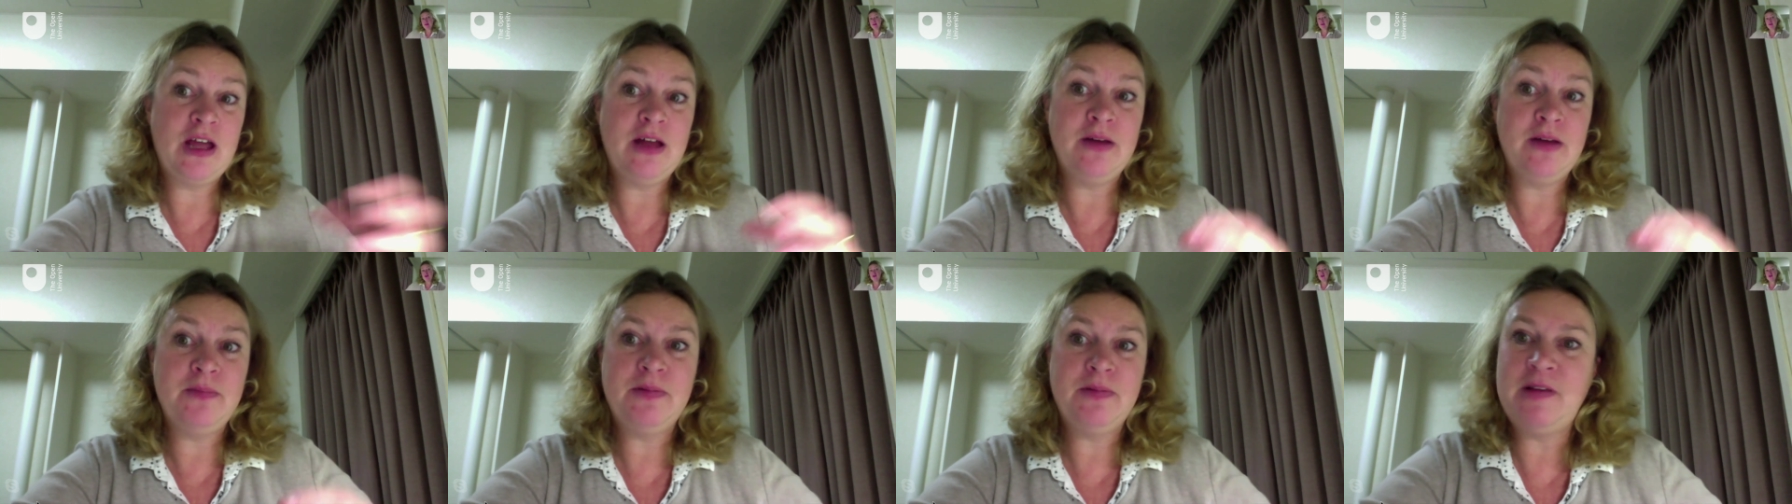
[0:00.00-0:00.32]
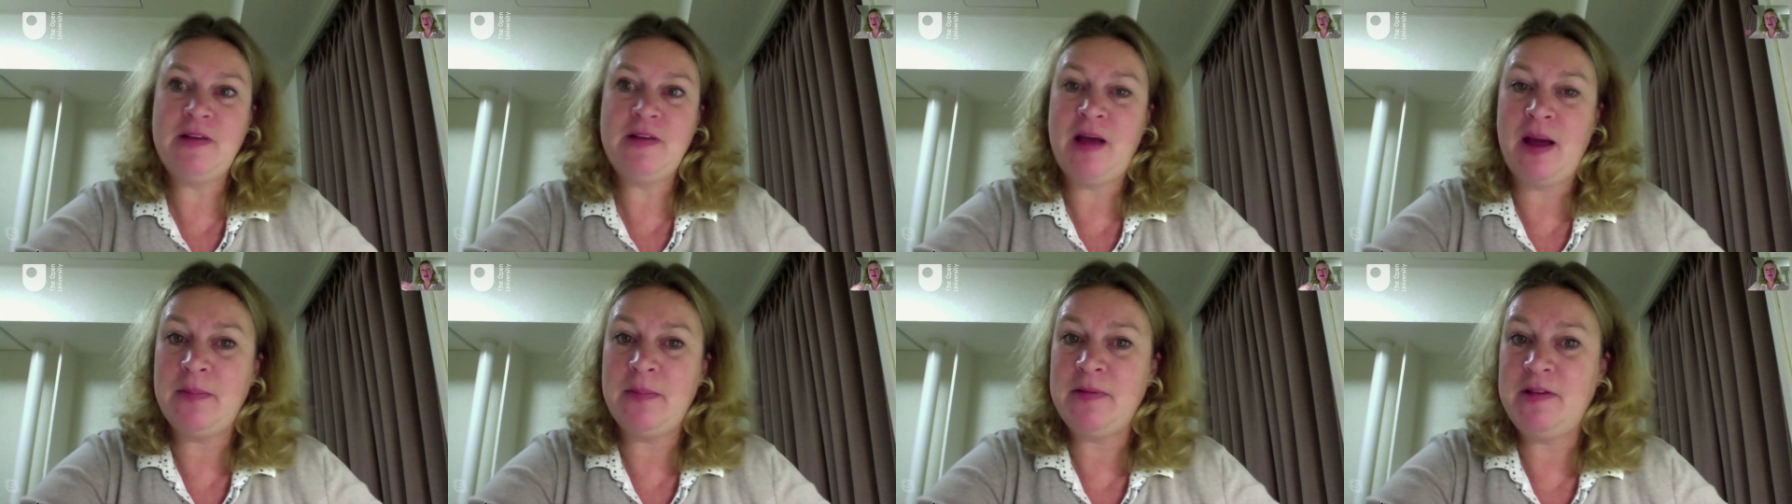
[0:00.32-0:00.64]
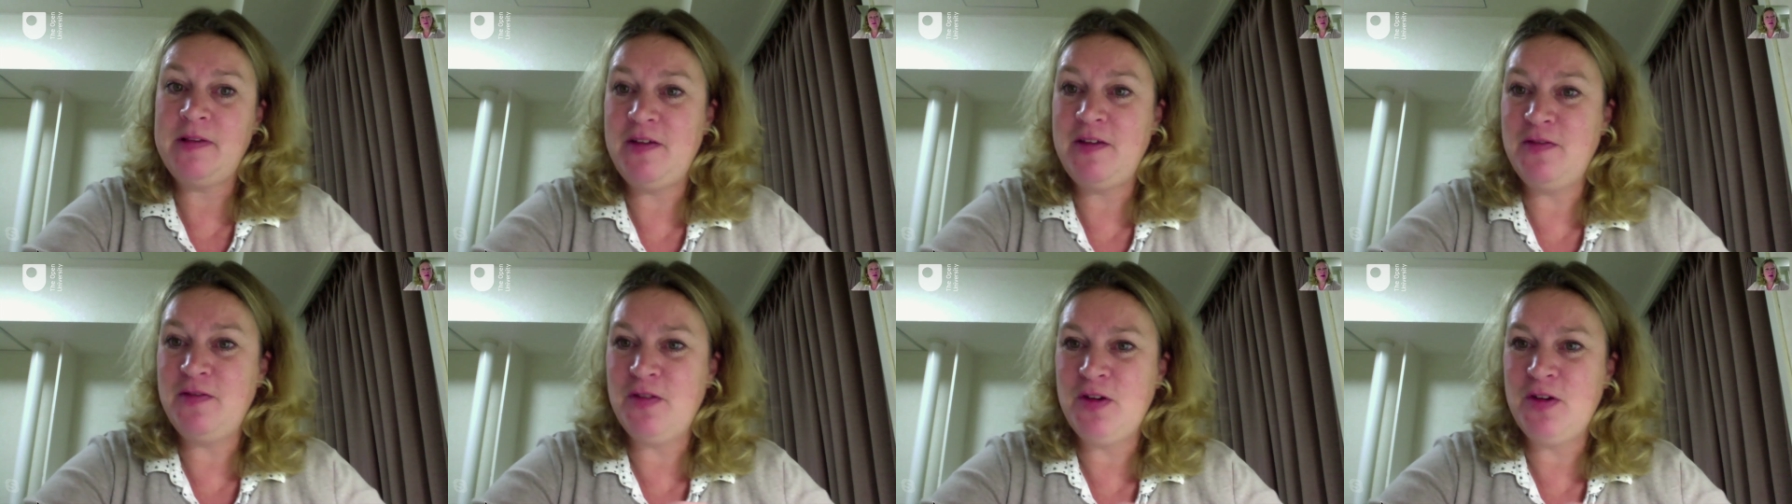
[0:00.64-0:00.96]
and perhaps
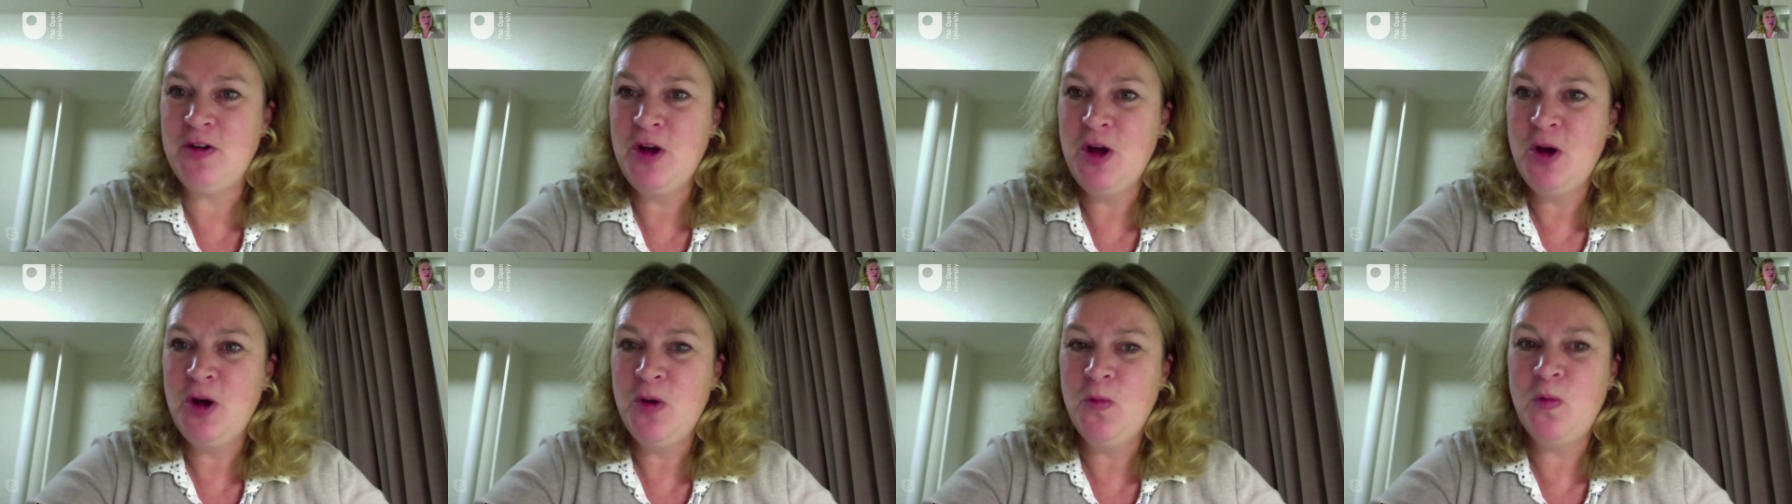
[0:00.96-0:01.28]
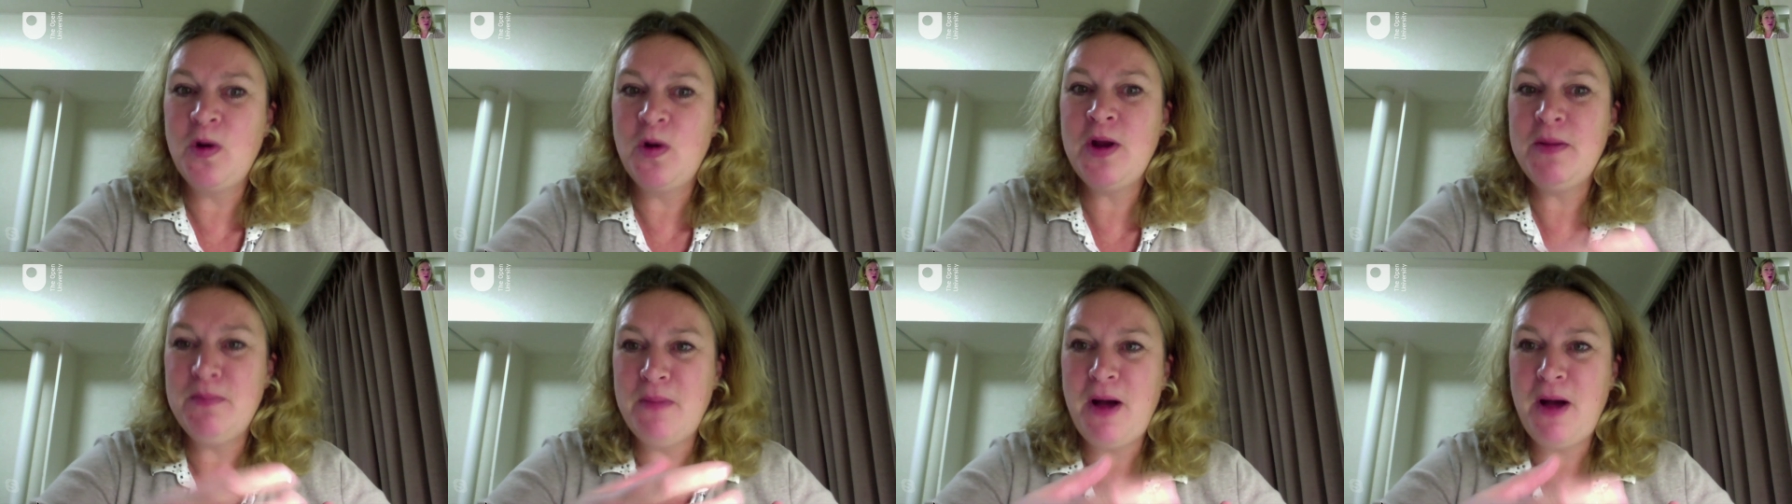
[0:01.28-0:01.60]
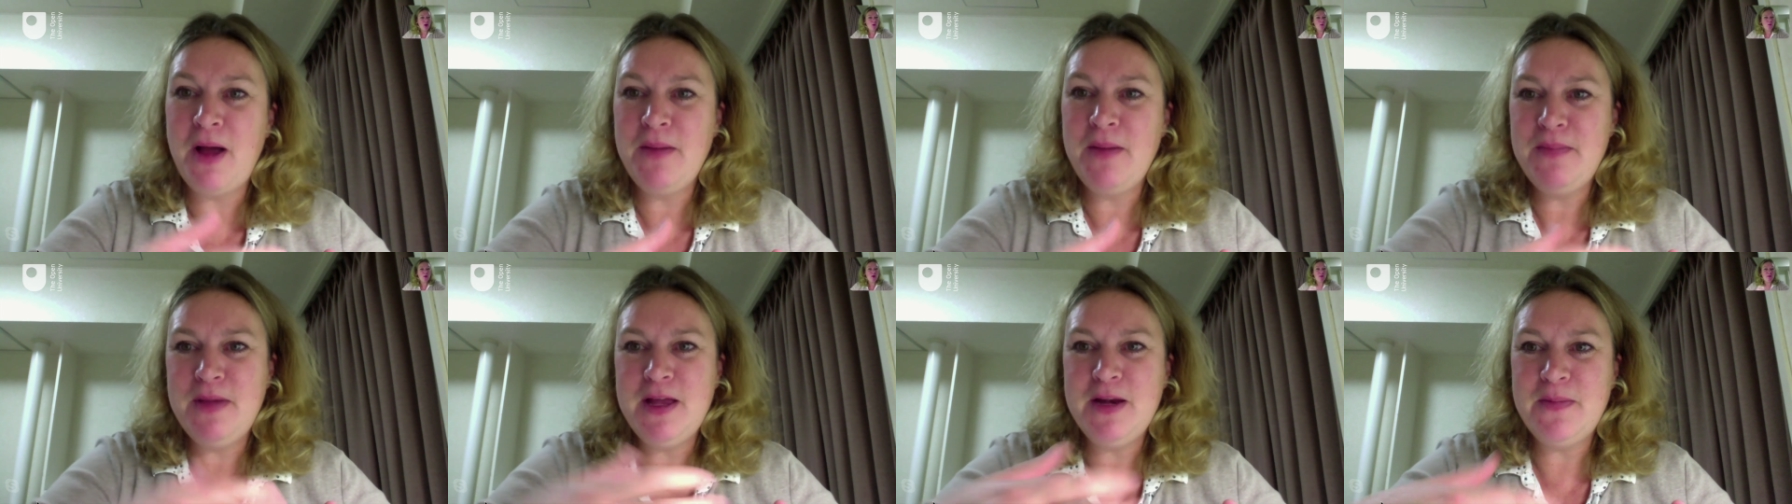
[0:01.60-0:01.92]
even what it
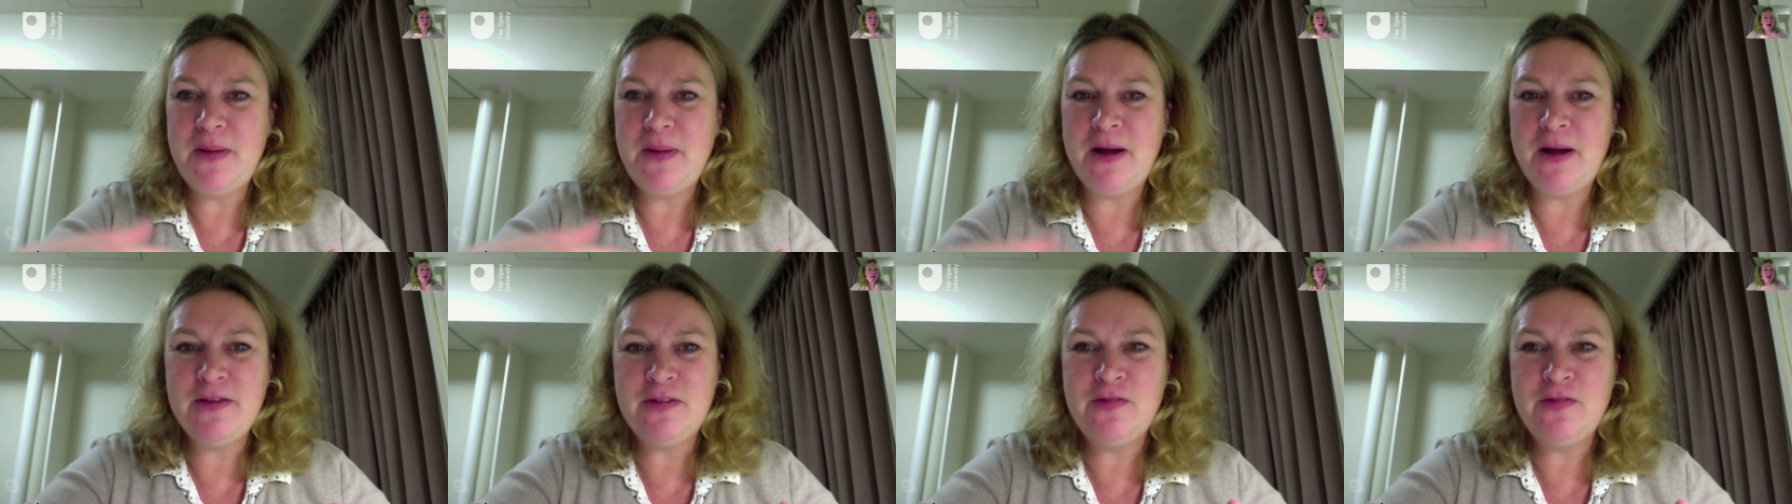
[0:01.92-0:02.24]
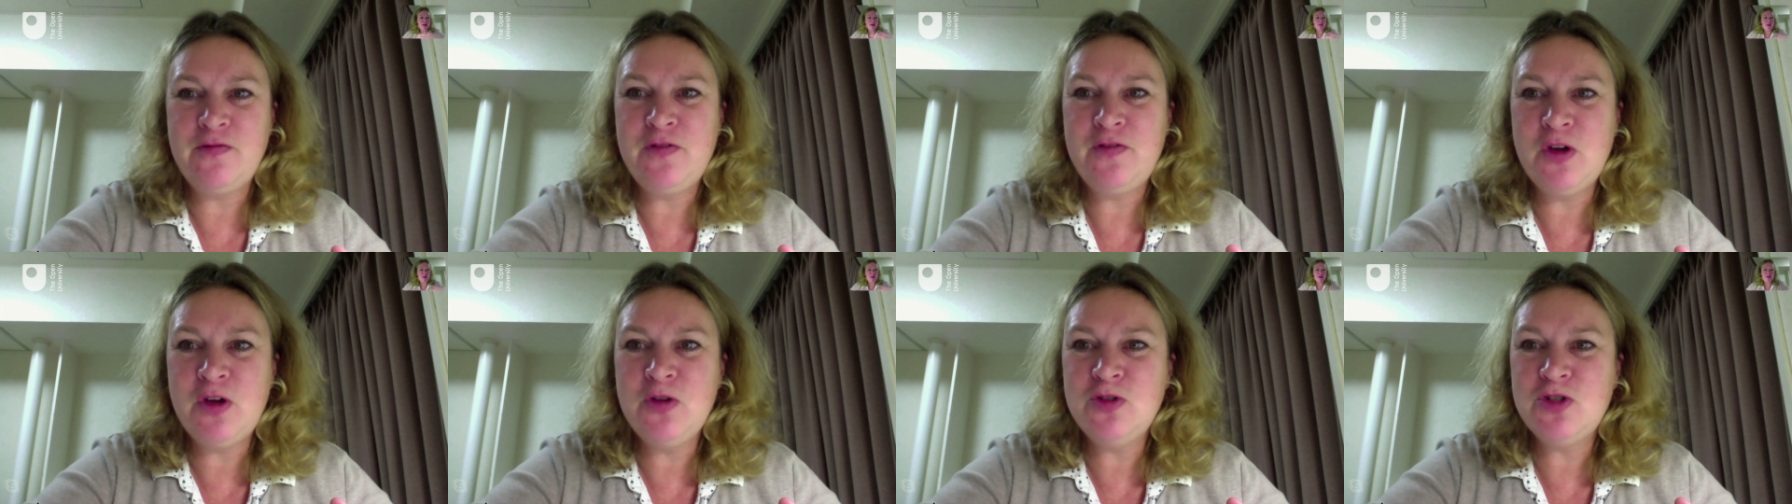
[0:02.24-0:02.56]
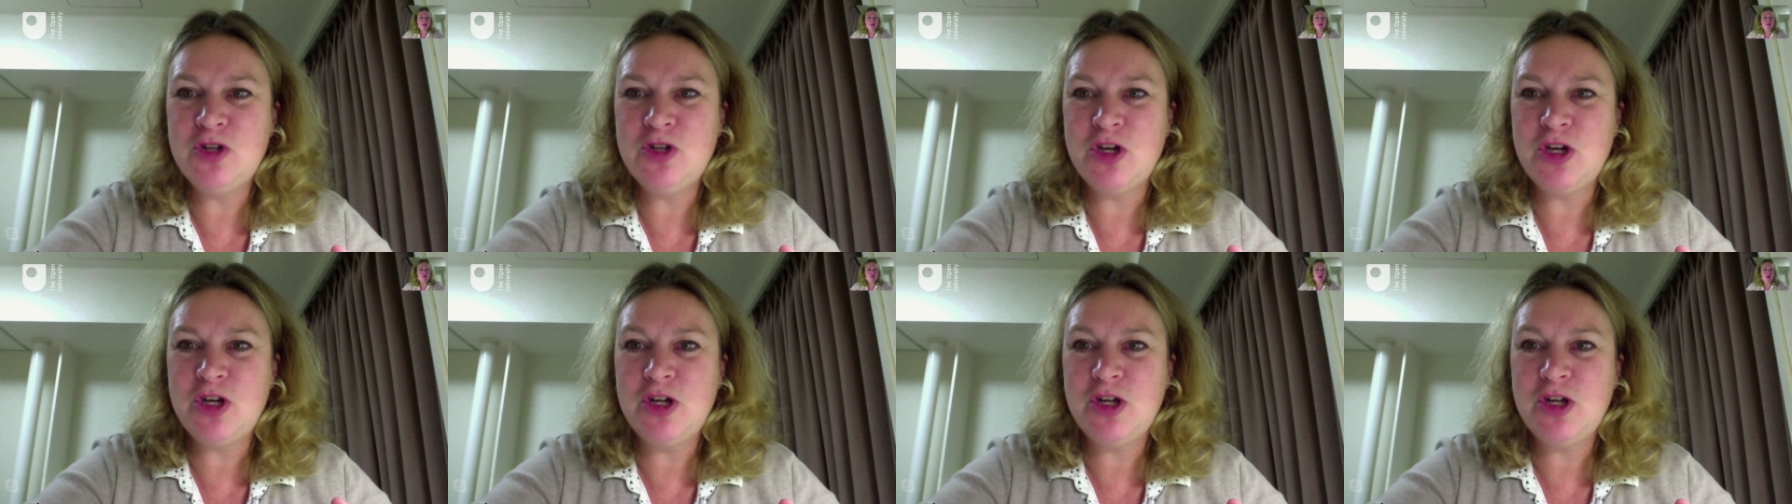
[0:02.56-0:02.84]
might mean about its future.